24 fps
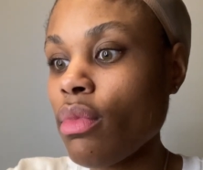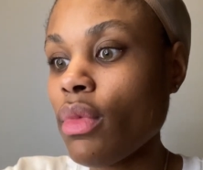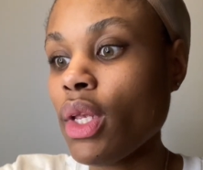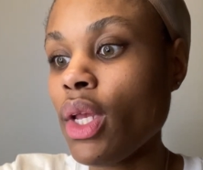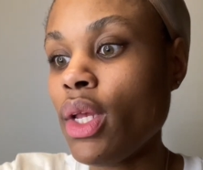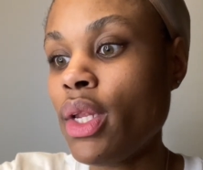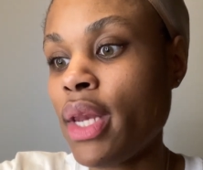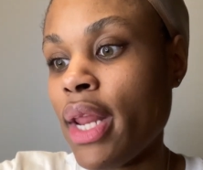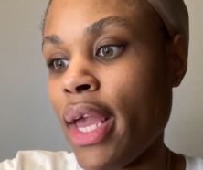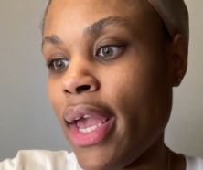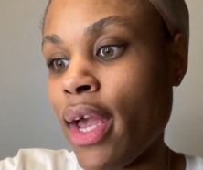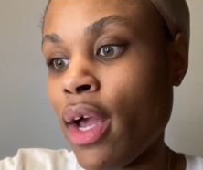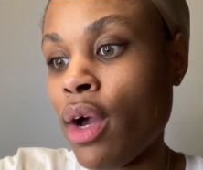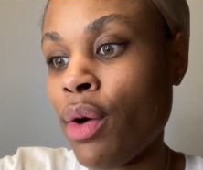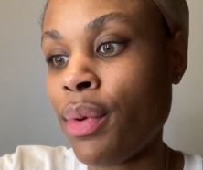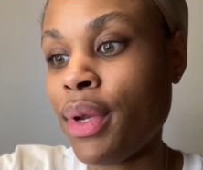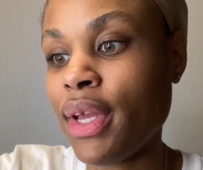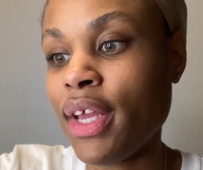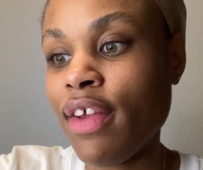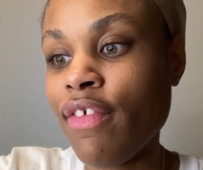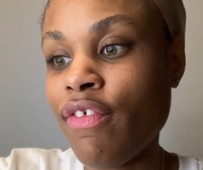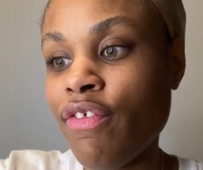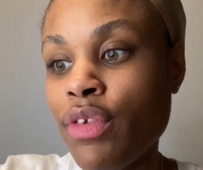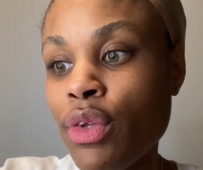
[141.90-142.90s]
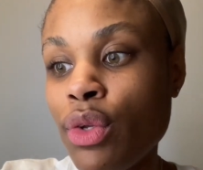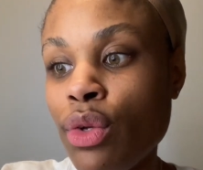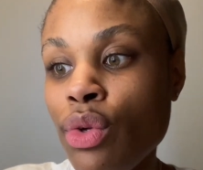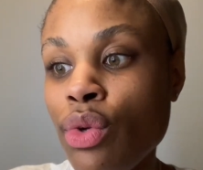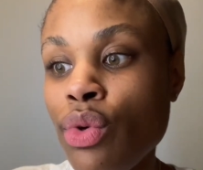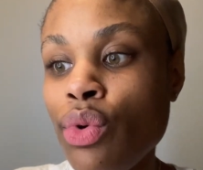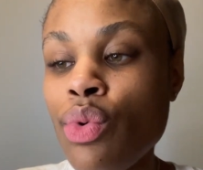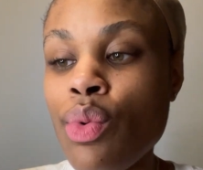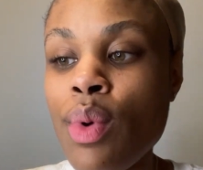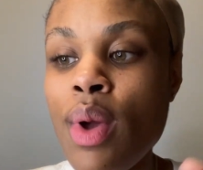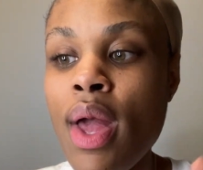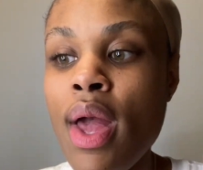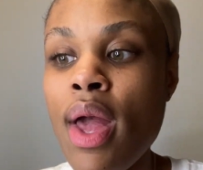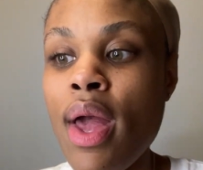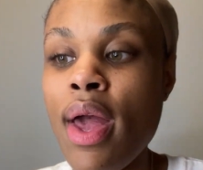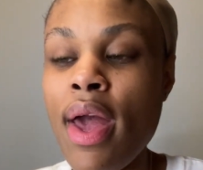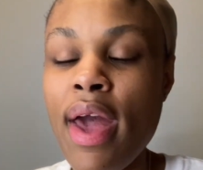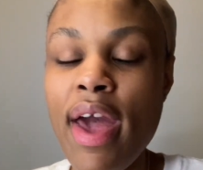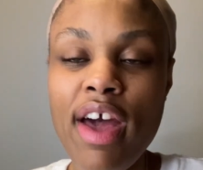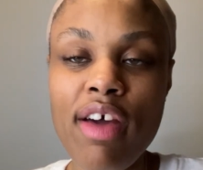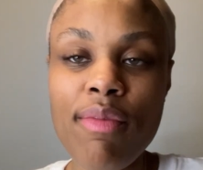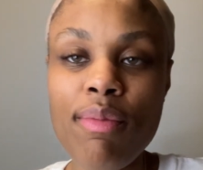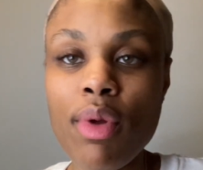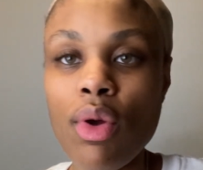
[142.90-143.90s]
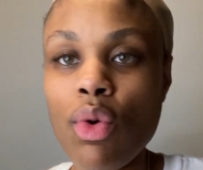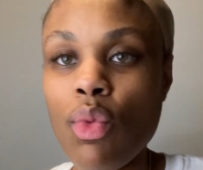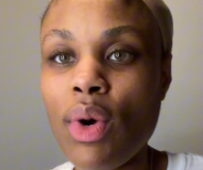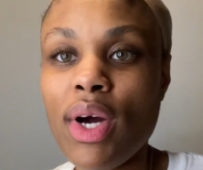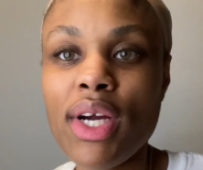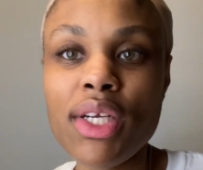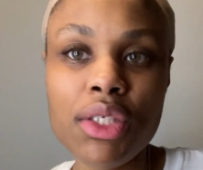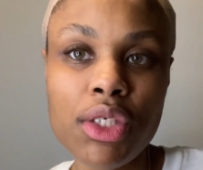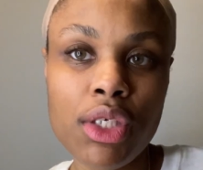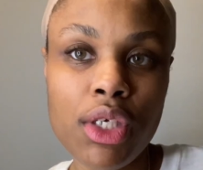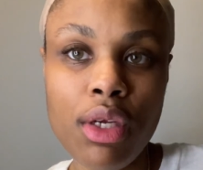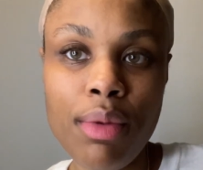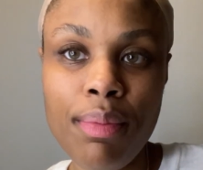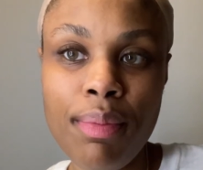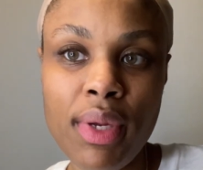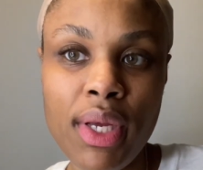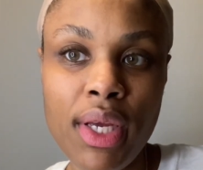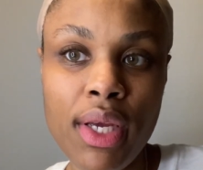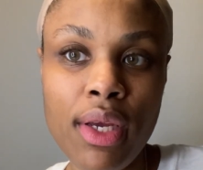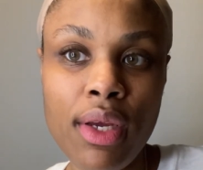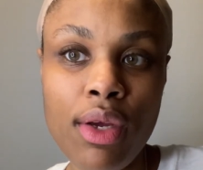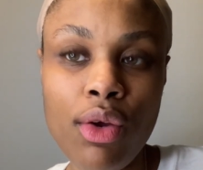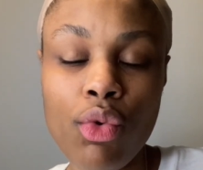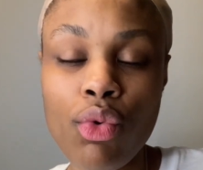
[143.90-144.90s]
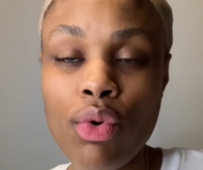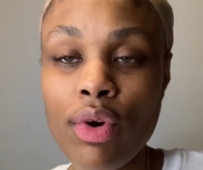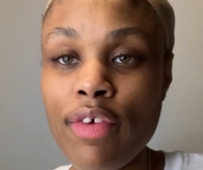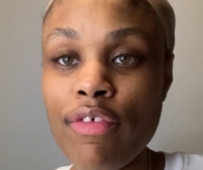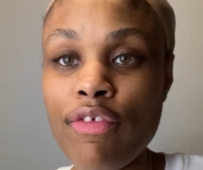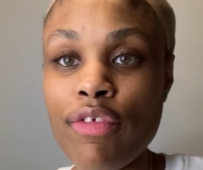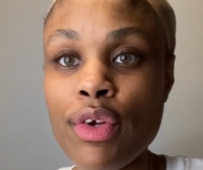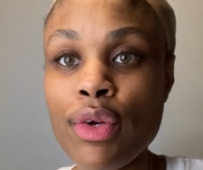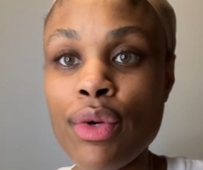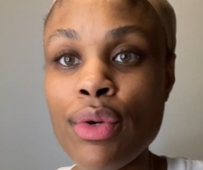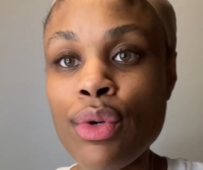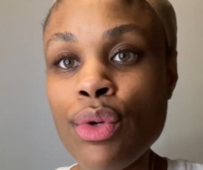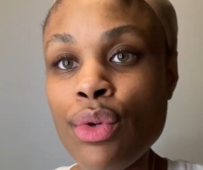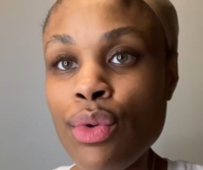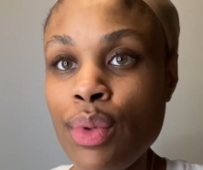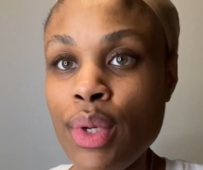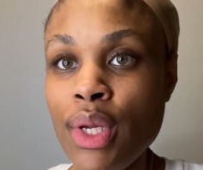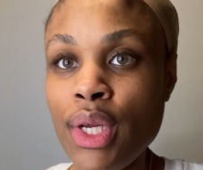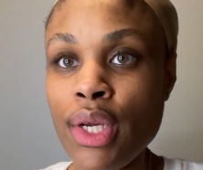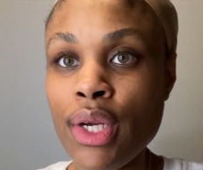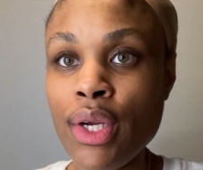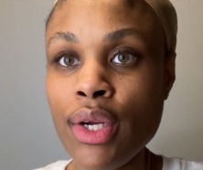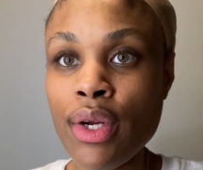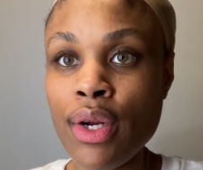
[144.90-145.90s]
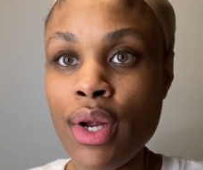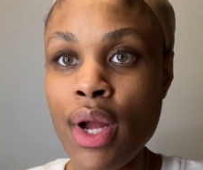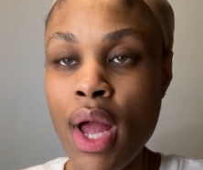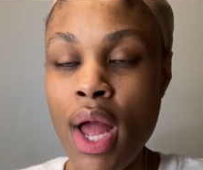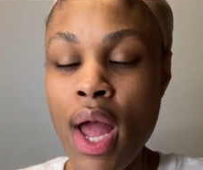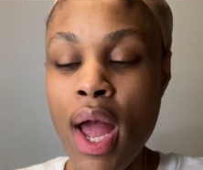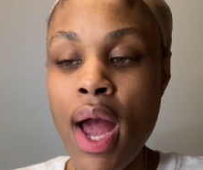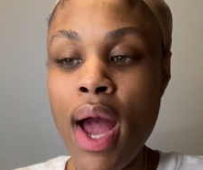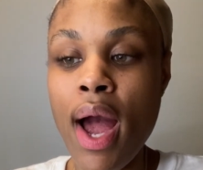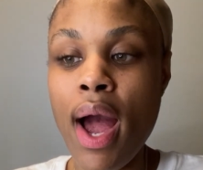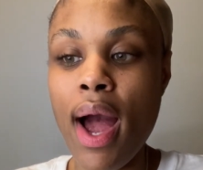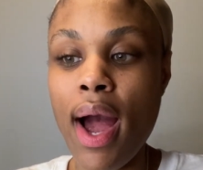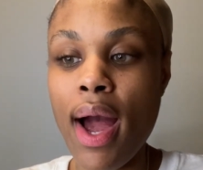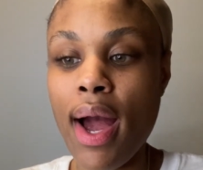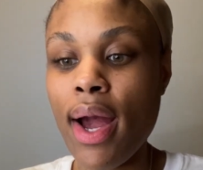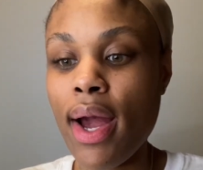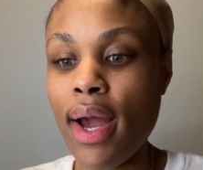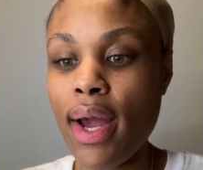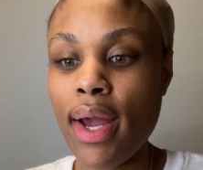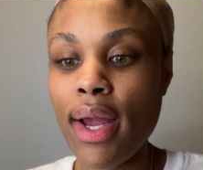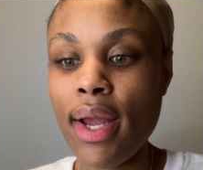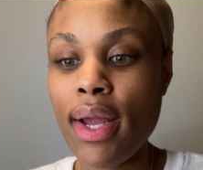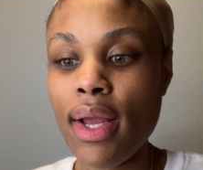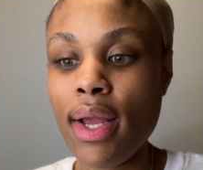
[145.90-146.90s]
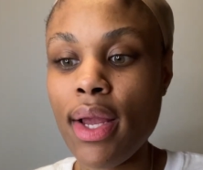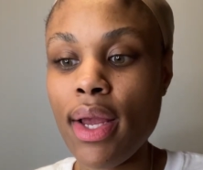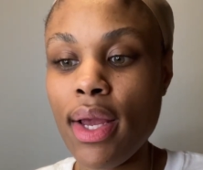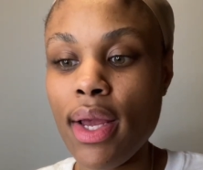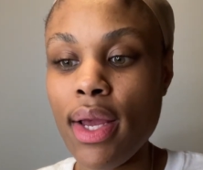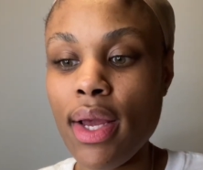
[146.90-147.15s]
Now, if you have been watching me or if you're new here, I